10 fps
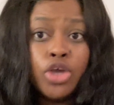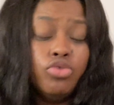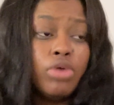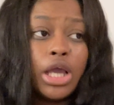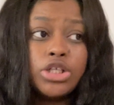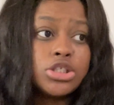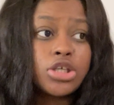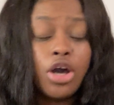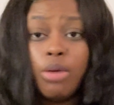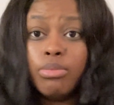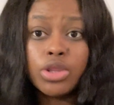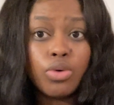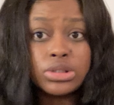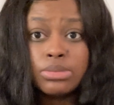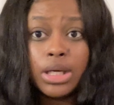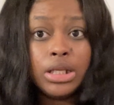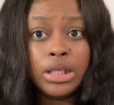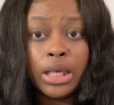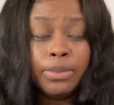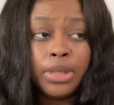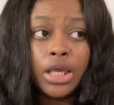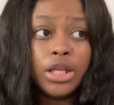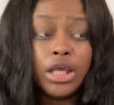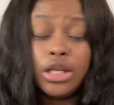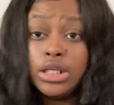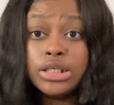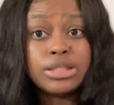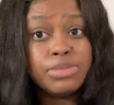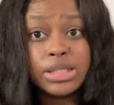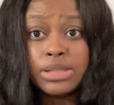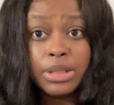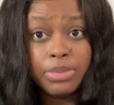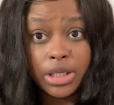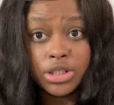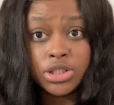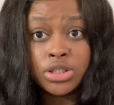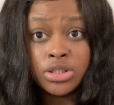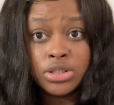You can't just come throw some money at me and then dismiss me, bitch.